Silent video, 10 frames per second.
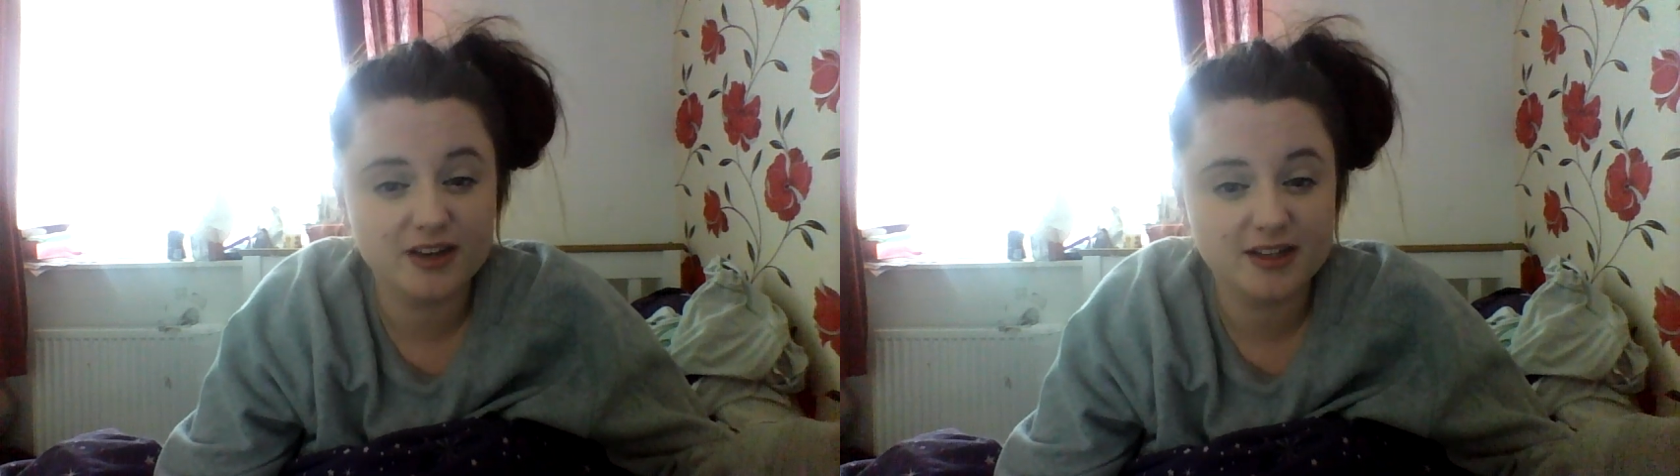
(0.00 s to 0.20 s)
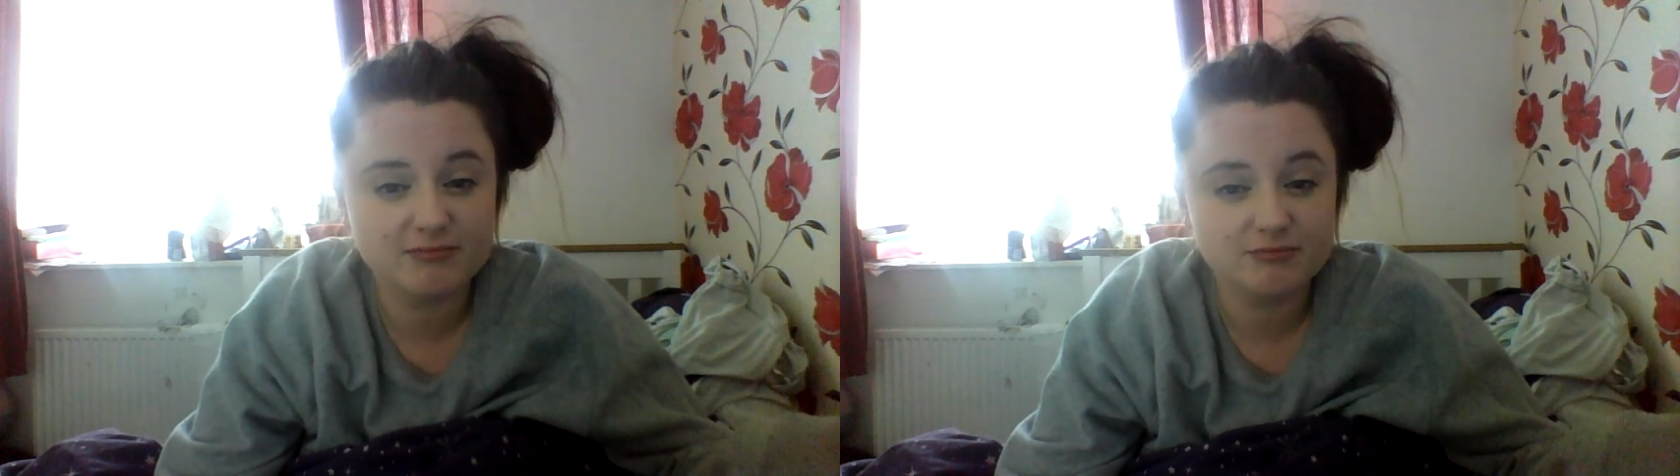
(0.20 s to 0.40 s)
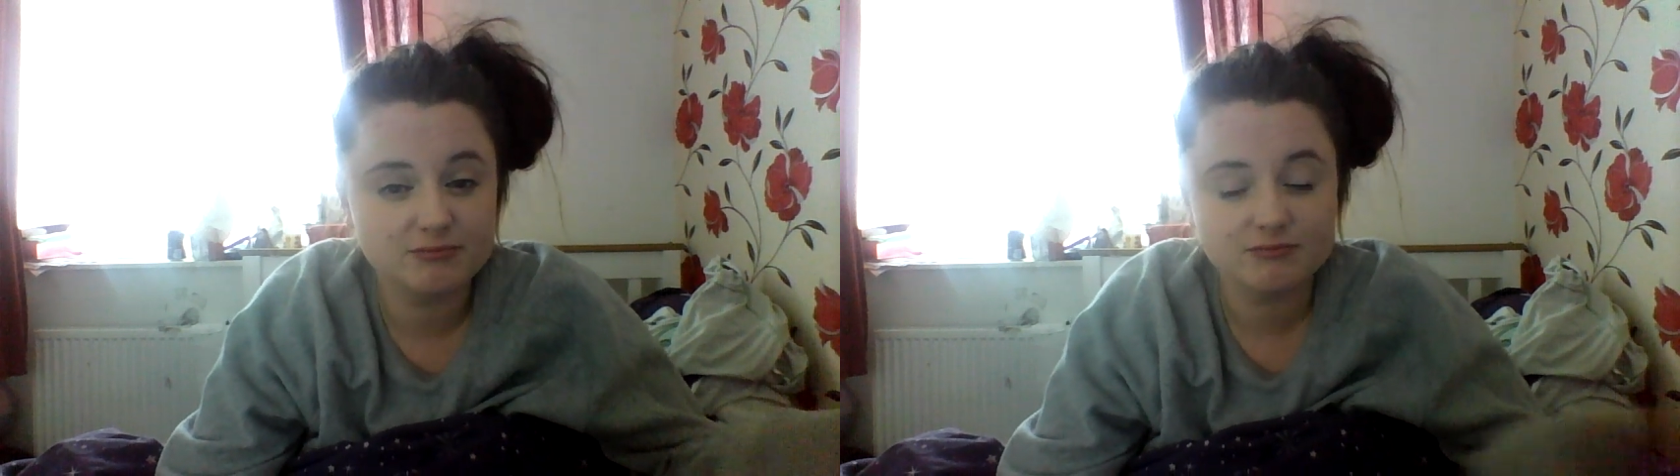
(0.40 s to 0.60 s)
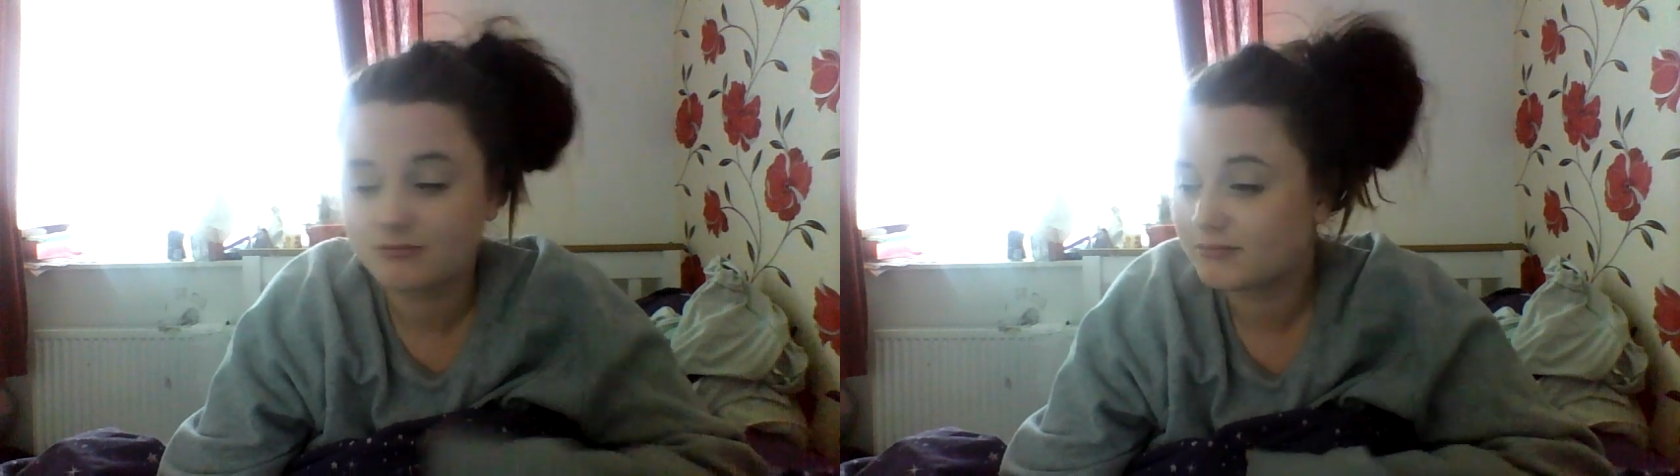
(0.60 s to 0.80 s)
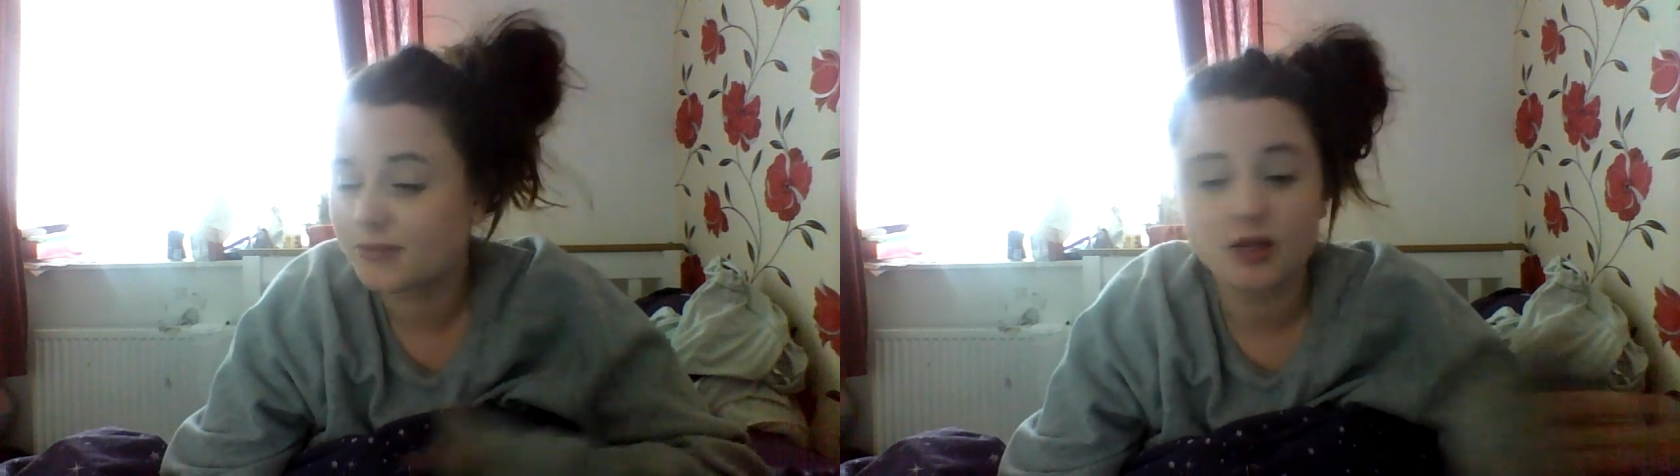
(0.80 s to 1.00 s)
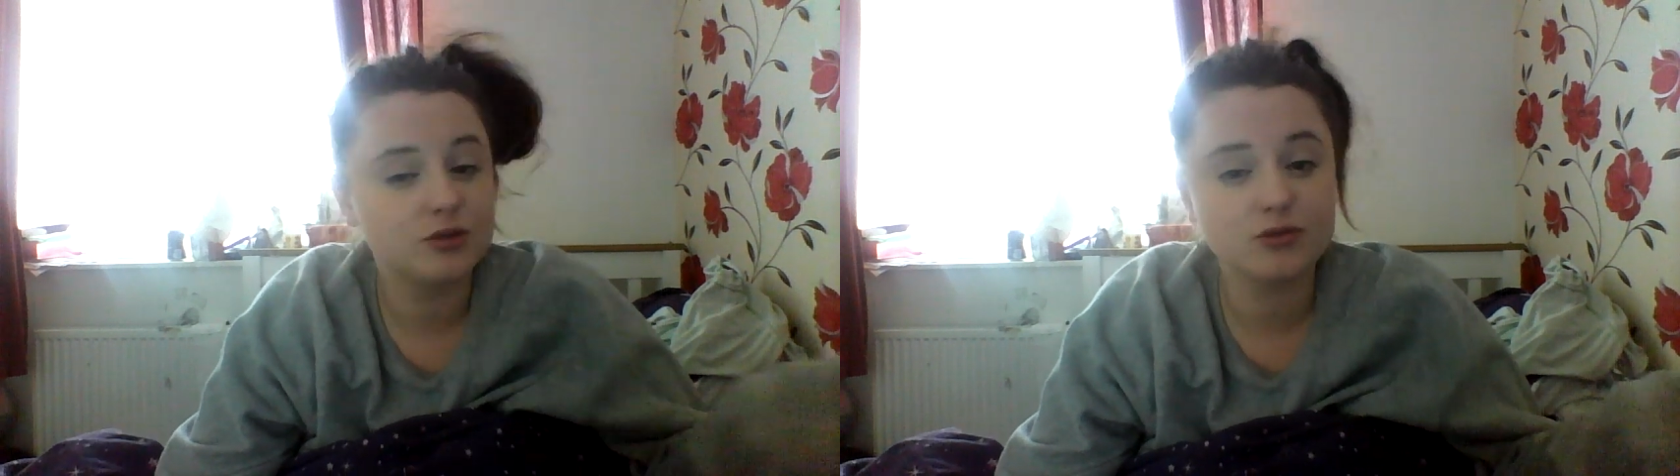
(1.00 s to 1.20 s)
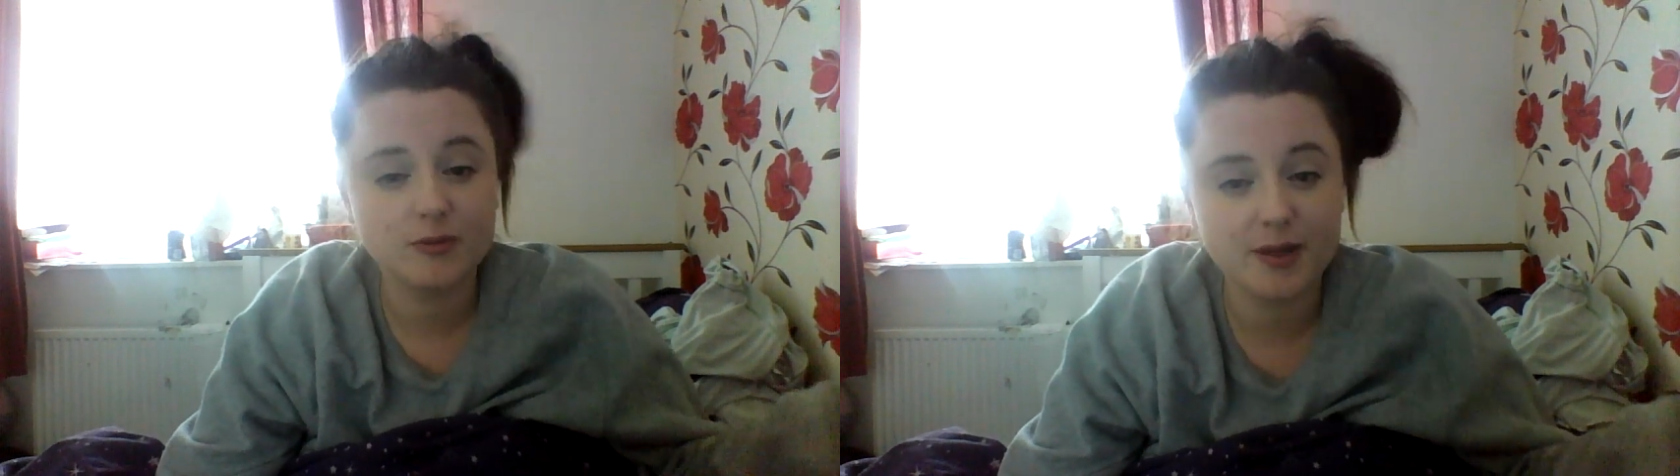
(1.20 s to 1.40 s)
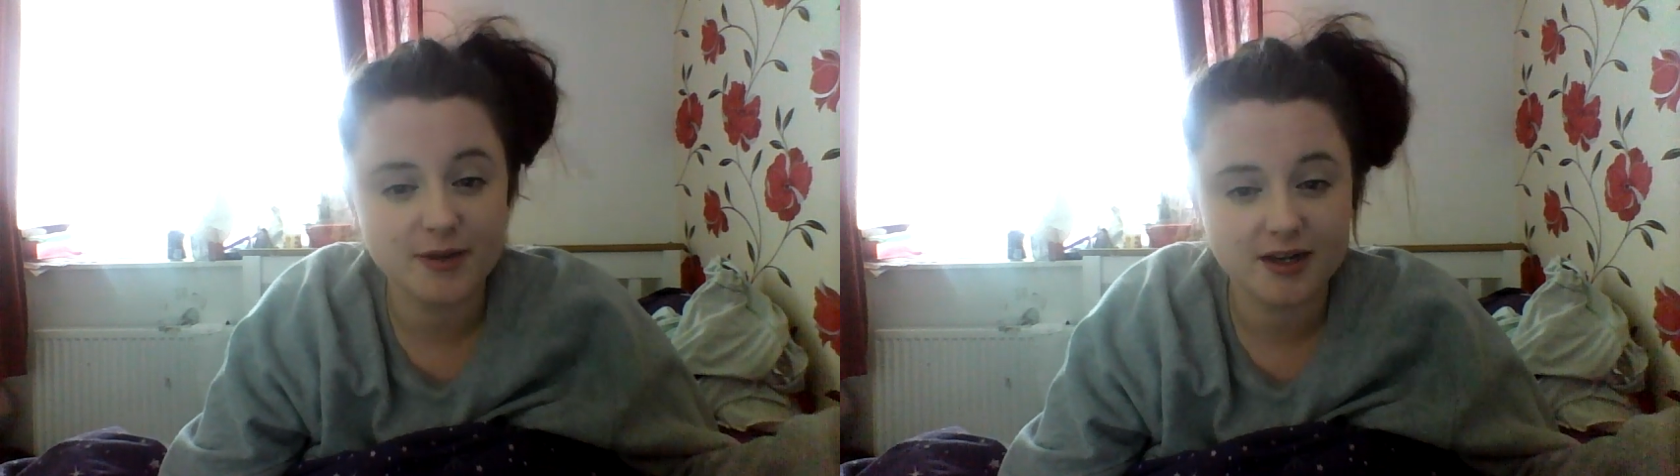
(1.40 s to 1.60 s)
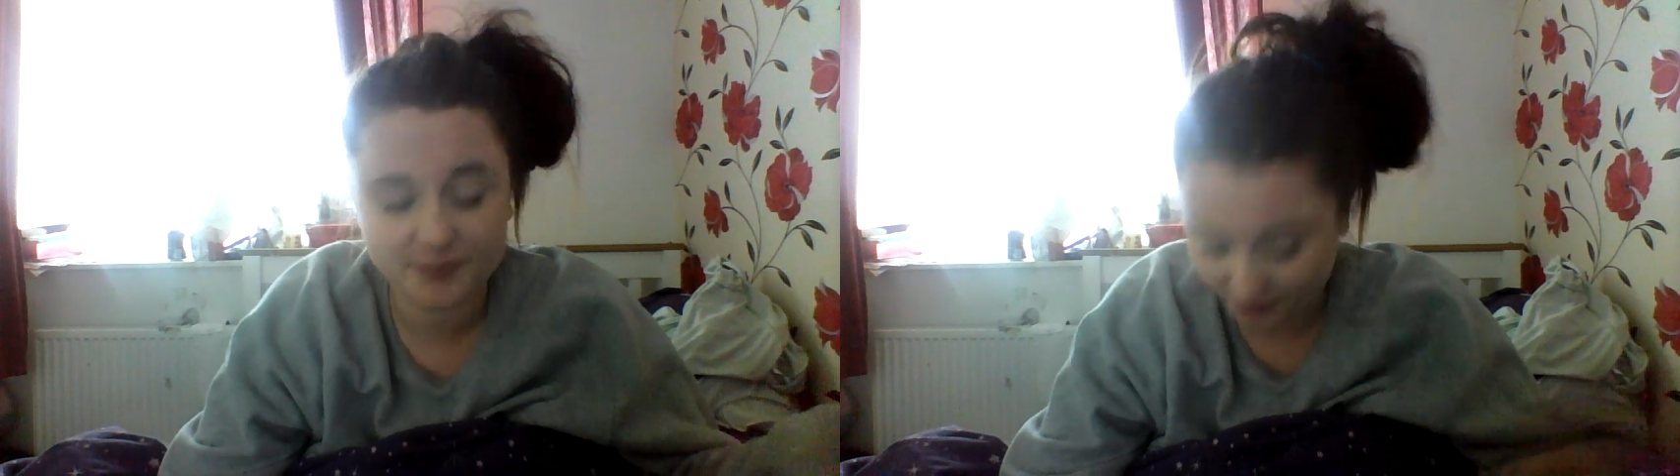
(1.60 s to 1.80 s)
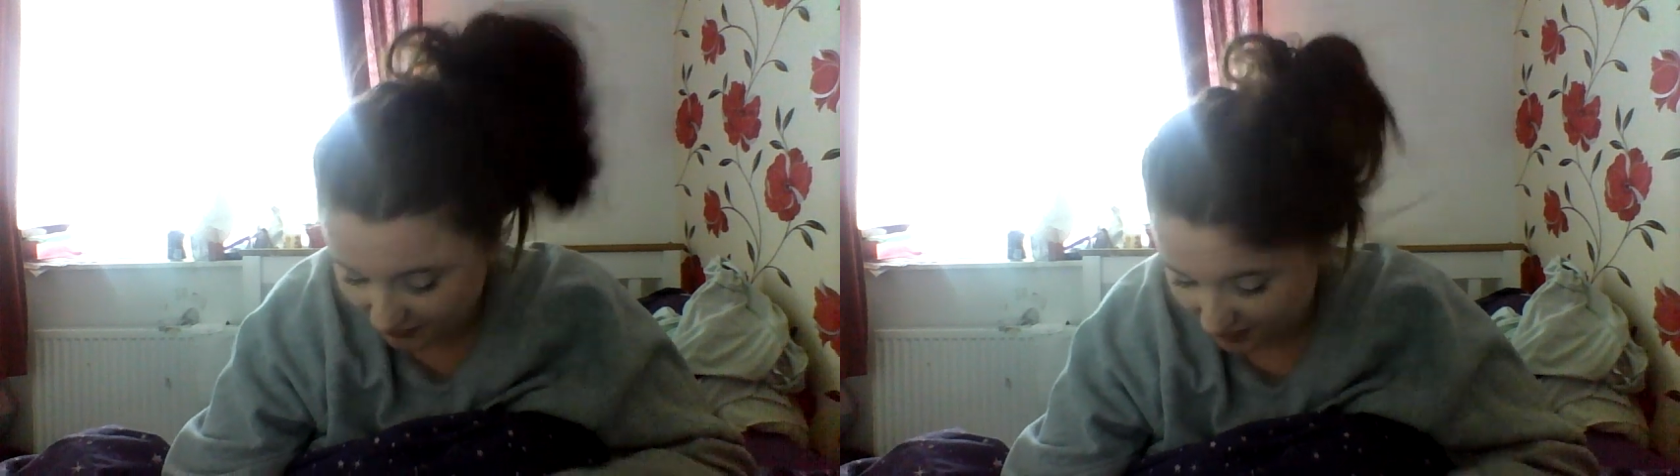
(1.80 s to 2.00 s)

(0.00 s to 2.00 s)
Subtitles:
really. Talk about my night.